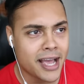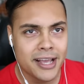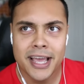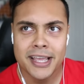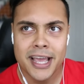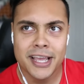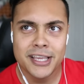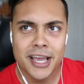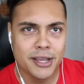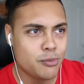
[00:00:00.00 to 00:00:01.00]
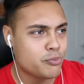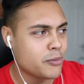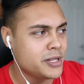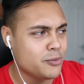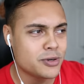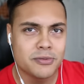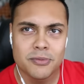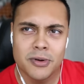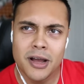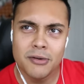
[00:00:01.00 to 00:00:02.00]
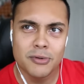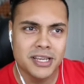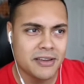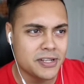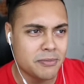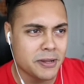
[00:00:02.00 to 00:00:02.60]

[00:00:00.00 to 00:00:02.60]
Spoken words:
okay, yeah, he probably wouldn't want to give it to